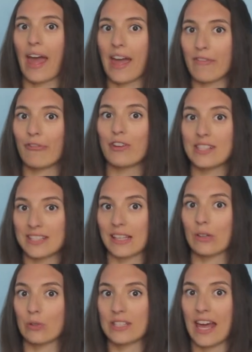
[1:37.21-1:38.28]
every
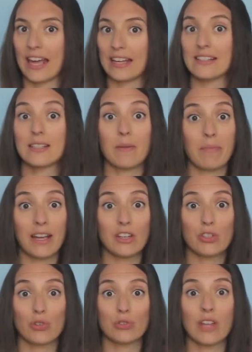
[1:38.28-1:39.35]
single day to make
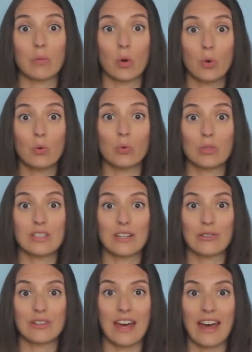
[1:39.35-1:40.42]
sure they were all
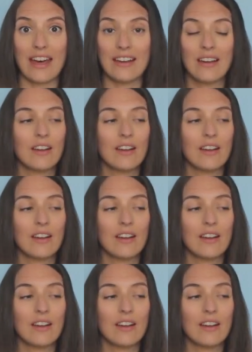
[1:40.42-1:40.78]
still there.